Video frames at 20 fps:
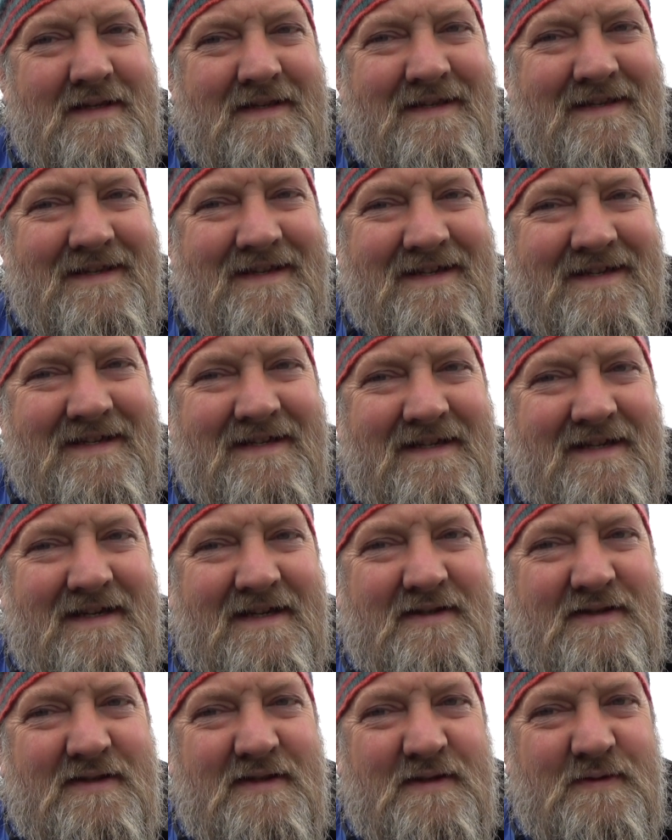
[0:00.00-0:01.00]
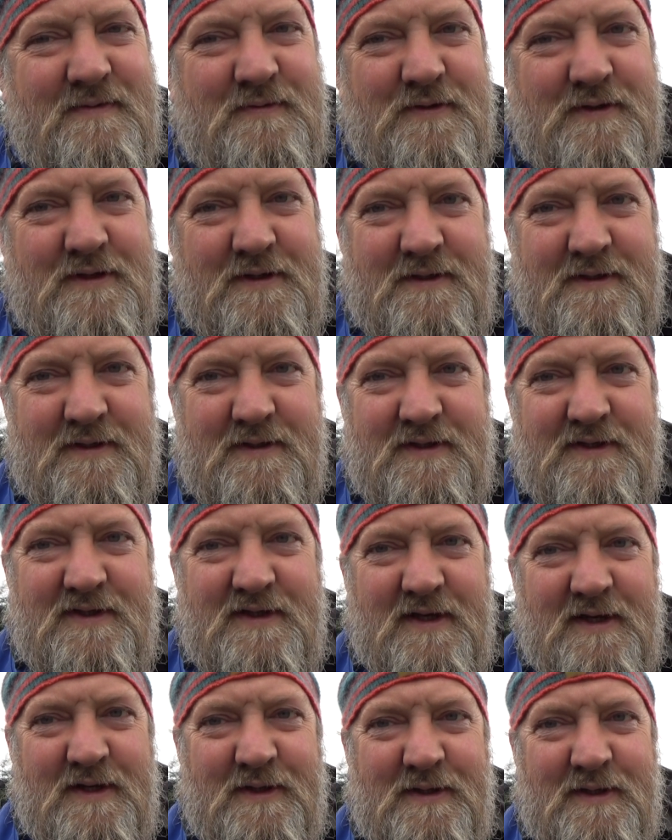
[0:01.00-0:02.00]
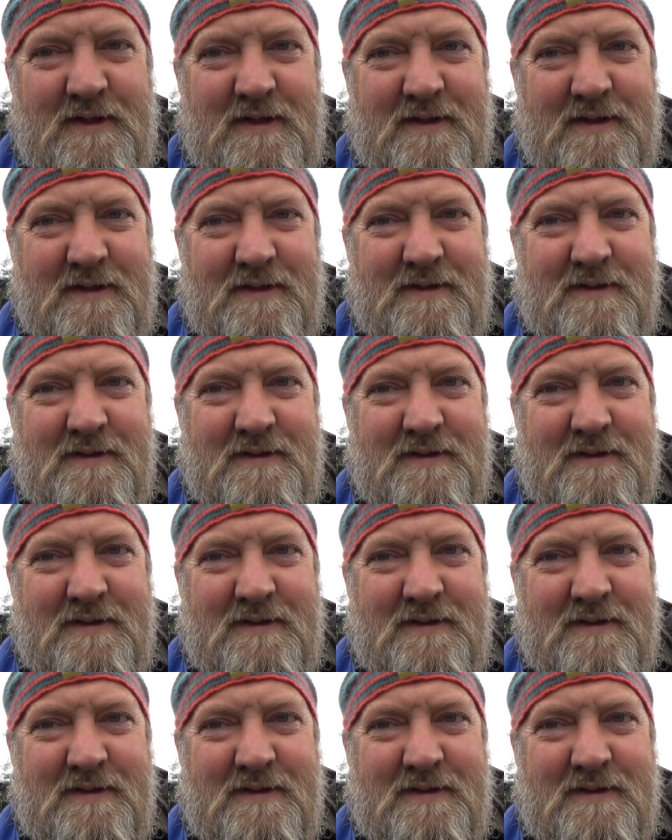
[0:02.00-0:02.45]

yeah I just wanted to share that